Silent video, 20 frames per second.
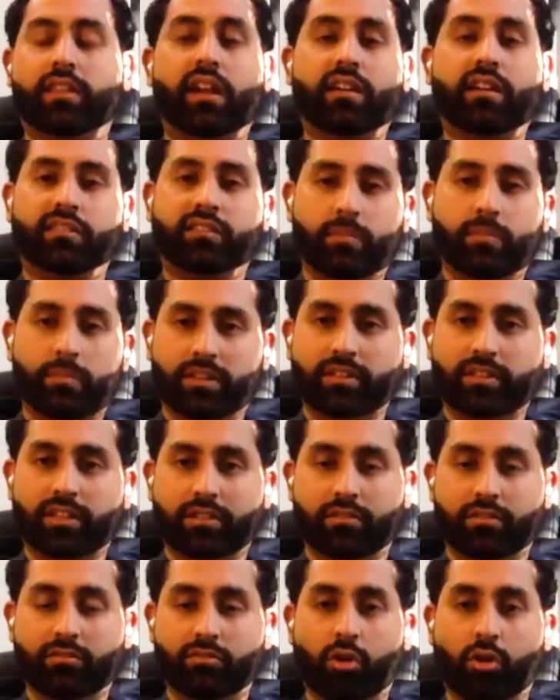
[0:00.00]
that doesn't mean
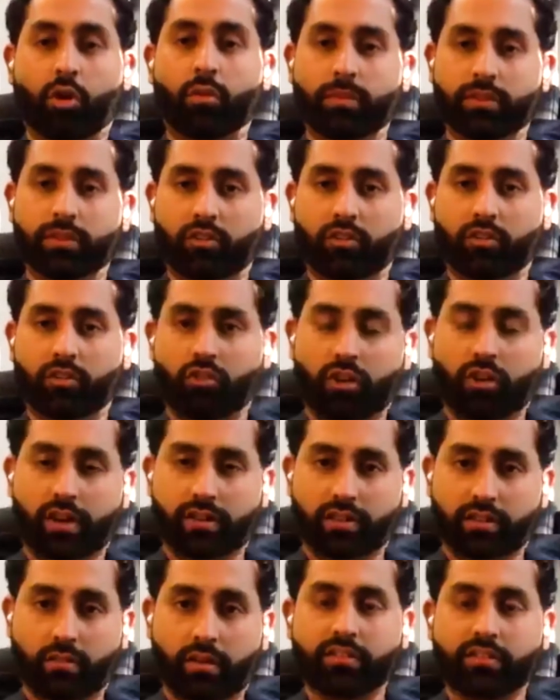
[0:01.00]
that you go with the wrong
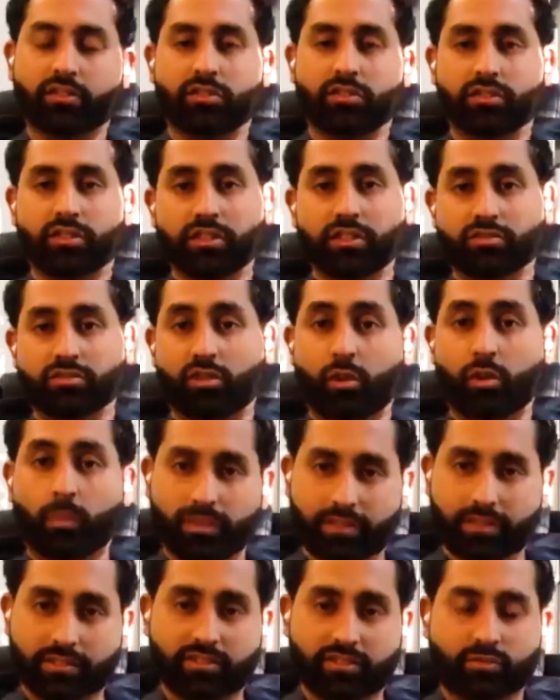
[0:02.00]
idea, right? So you need to know
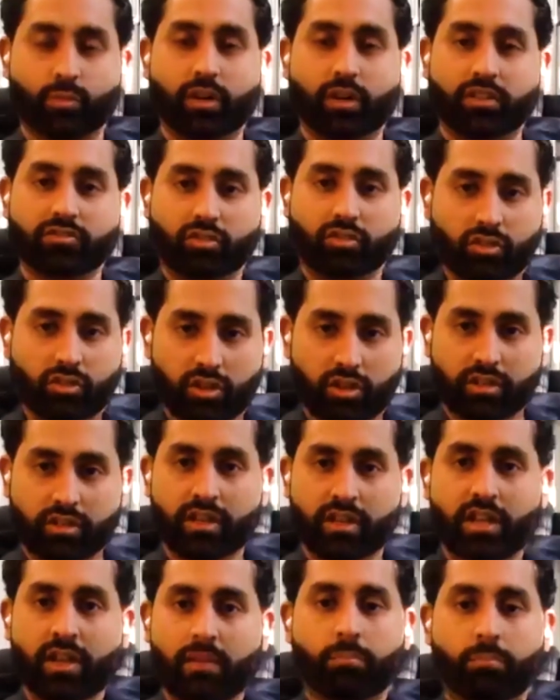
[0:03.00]
whether this works or not.
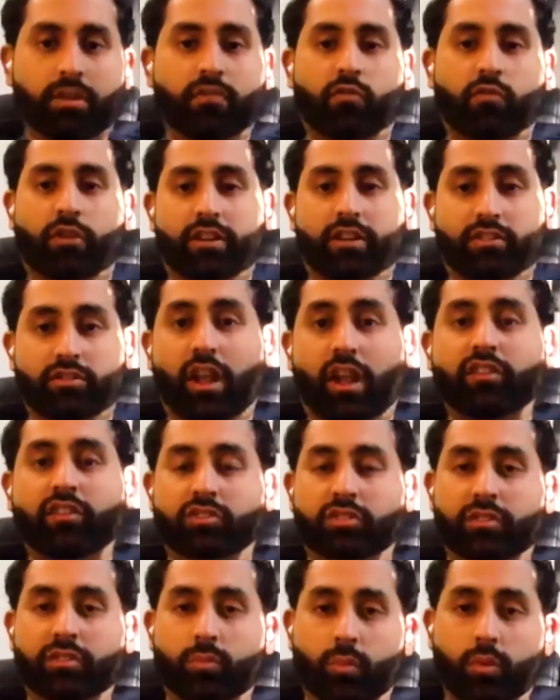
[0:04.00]
But for it to
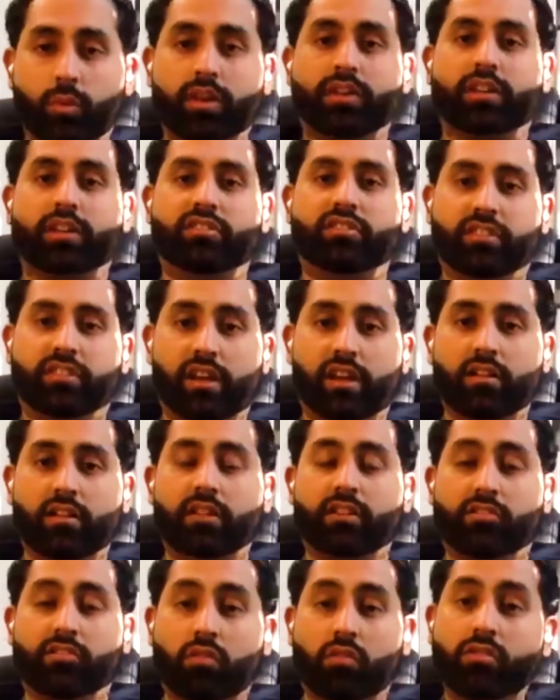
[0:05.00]
actually work and
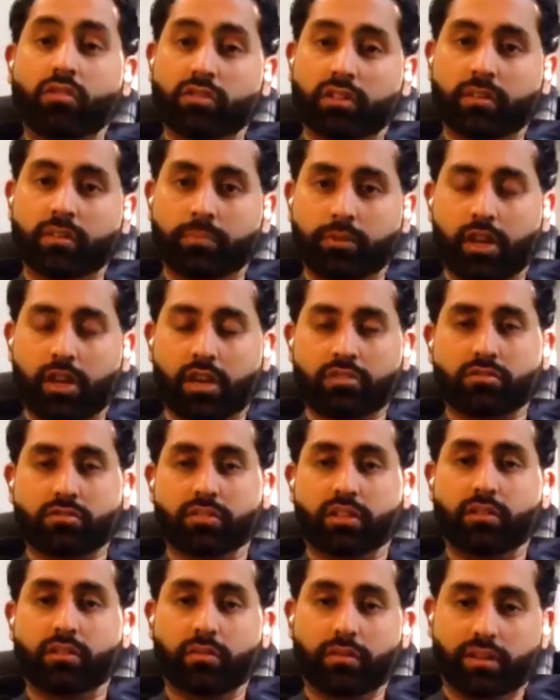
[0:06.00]
scale and grow to the
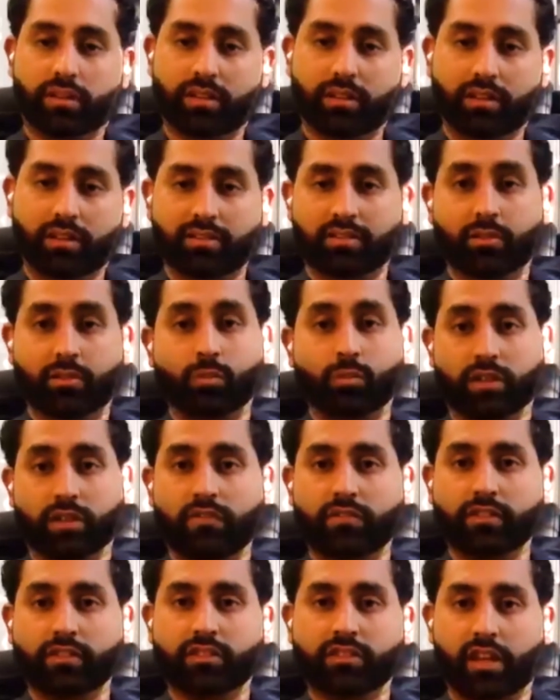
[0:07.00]
potential that you think it is, it will
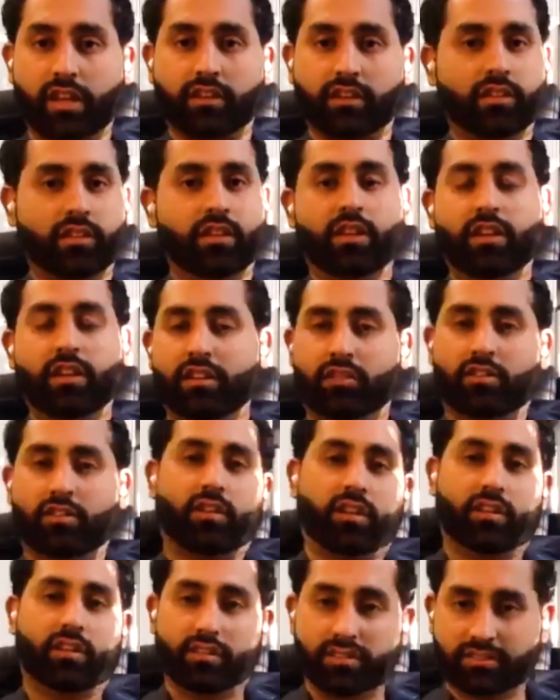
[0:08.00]
definitely take,
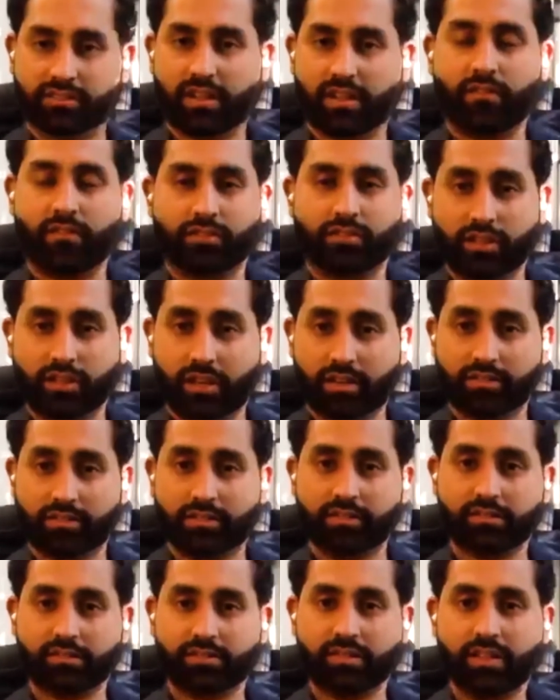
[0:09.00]
at least 7 to
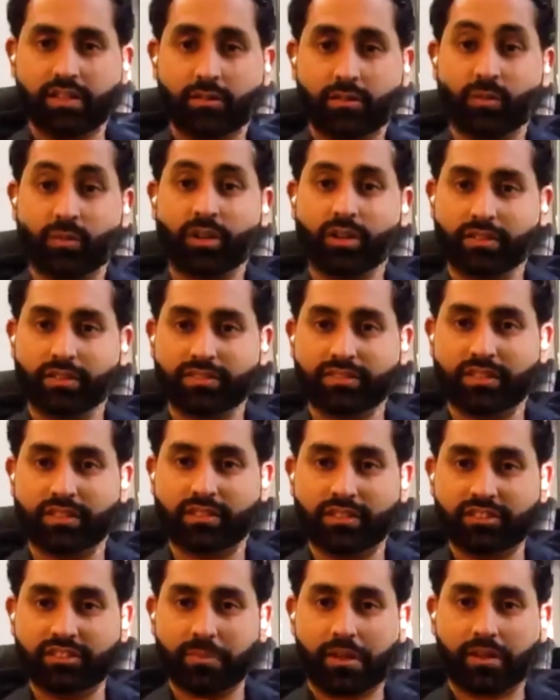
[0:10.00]
10 years.
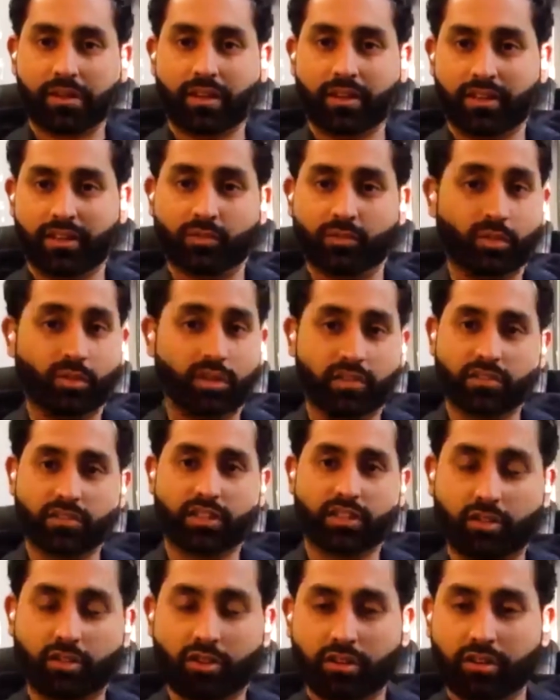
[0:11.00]
Realistically speaking, it could
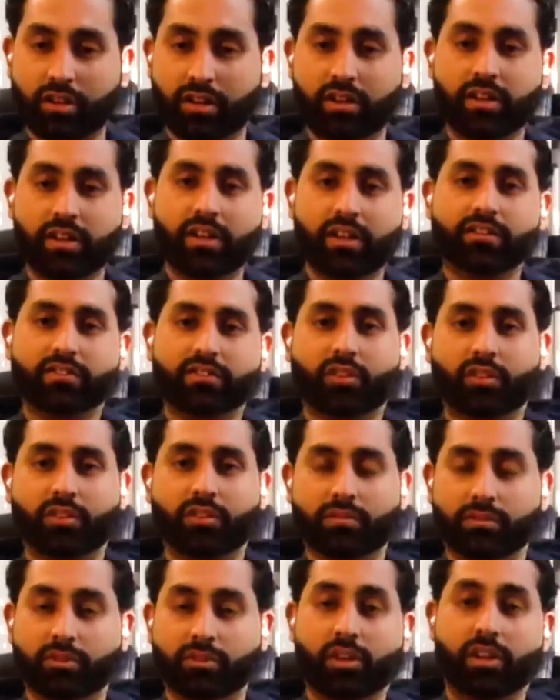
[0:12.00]
take longer.
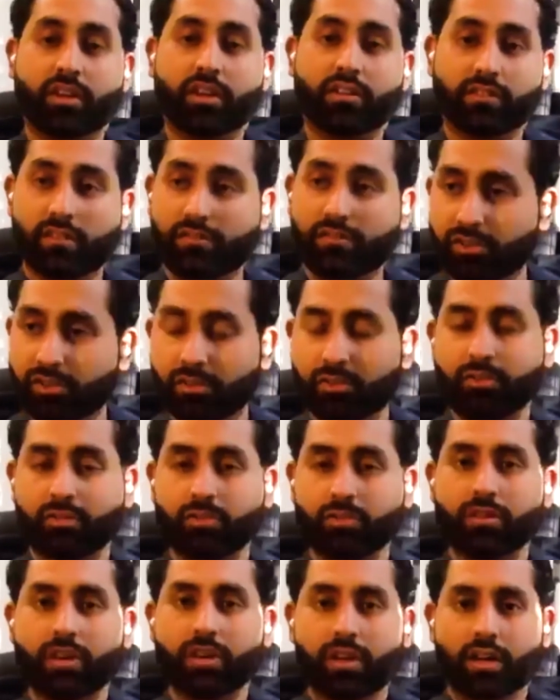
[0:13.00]
So if
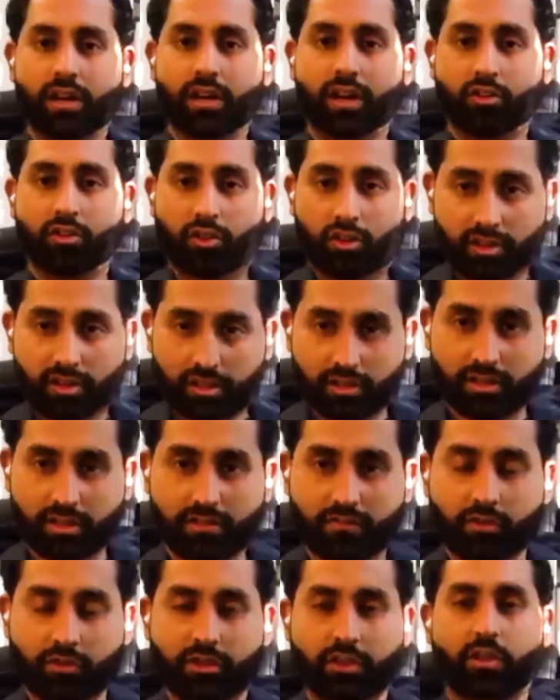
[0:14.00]
you are not in
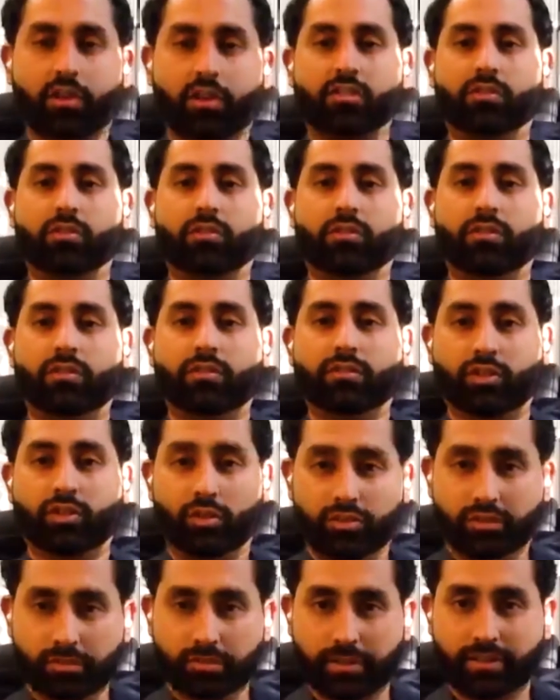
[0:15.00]
it for the long haul,
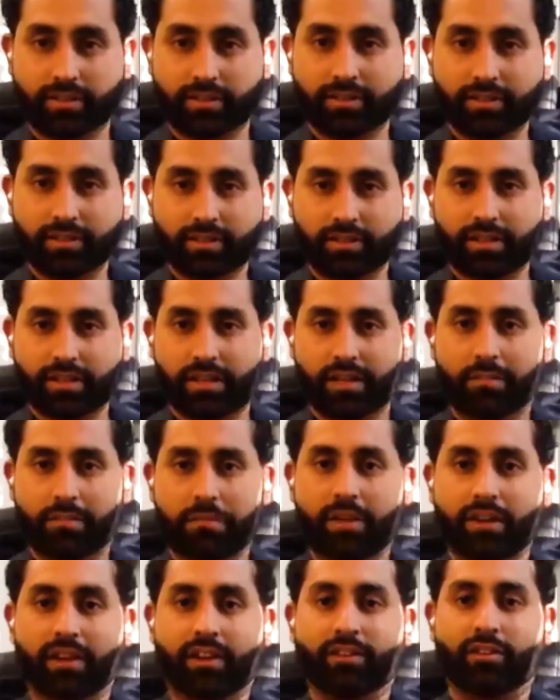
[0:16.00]
don't do
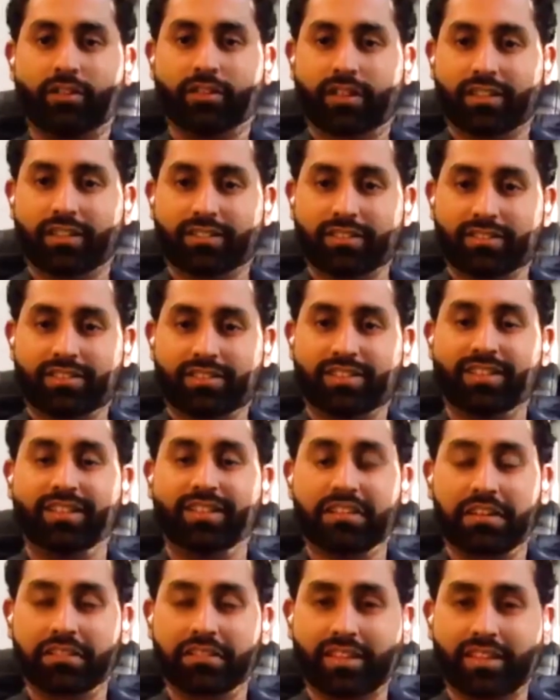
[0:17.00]
it. And I know
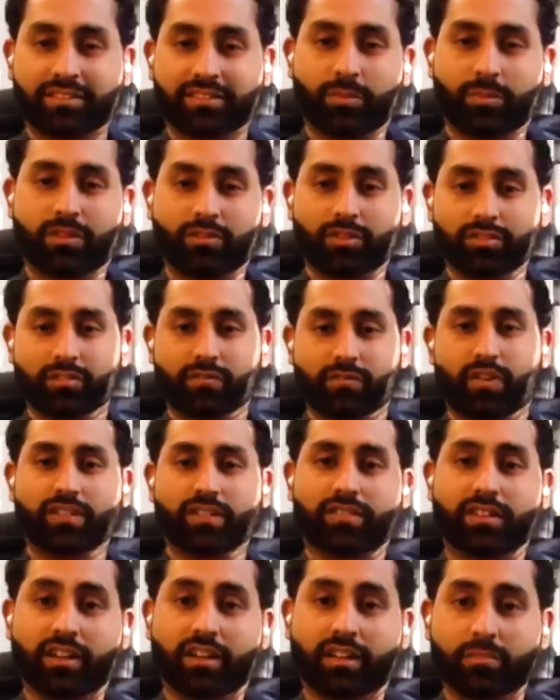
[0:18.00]
that's one of those
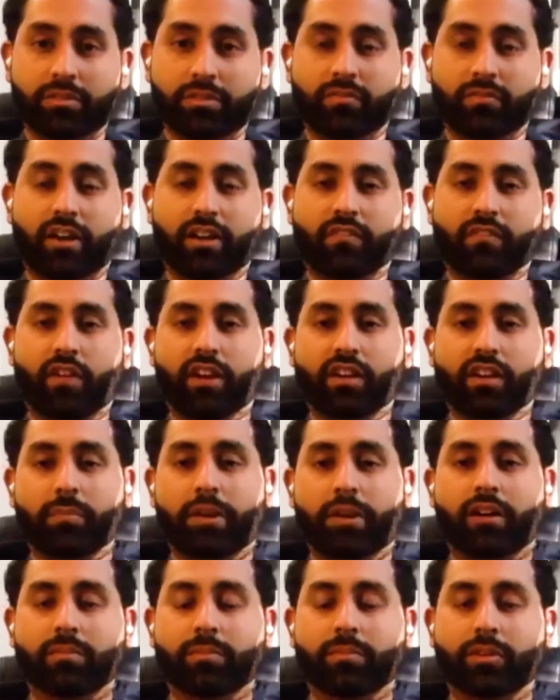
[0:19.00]
advice that I can be very frank
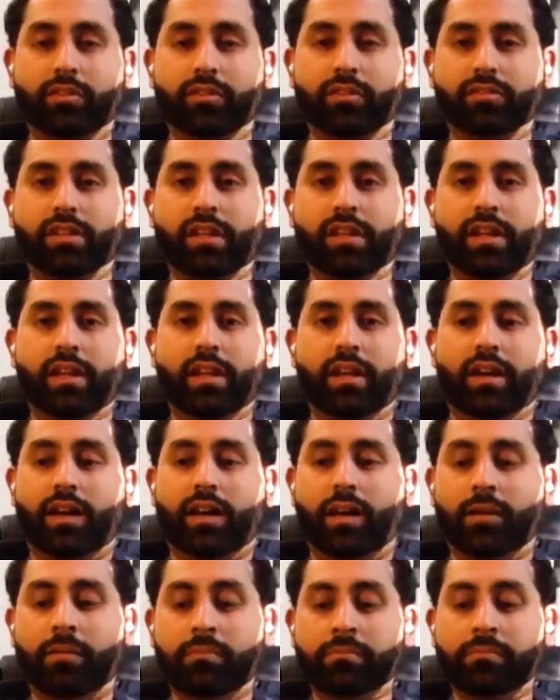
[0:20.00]
about, because
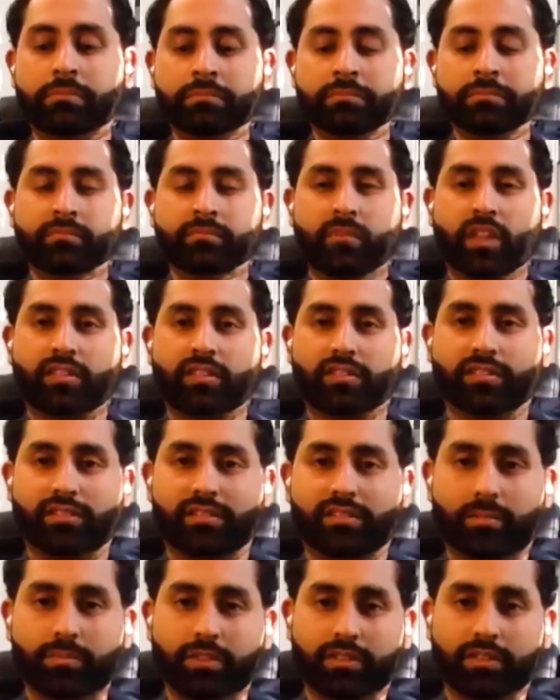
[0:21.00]
this
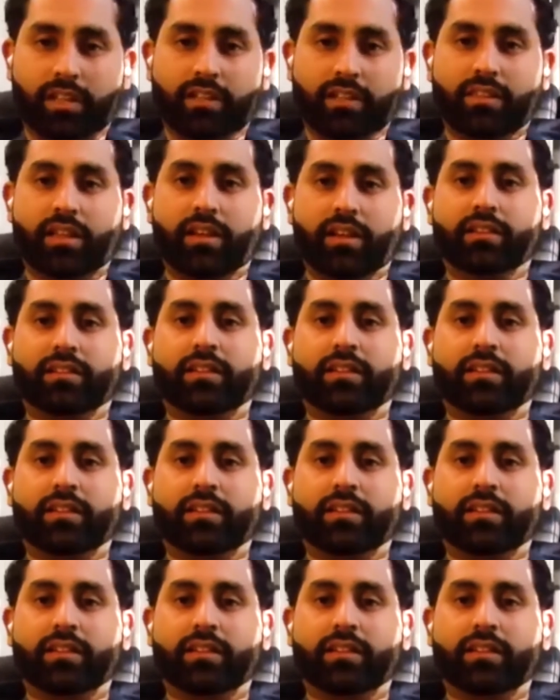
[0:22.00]
is something that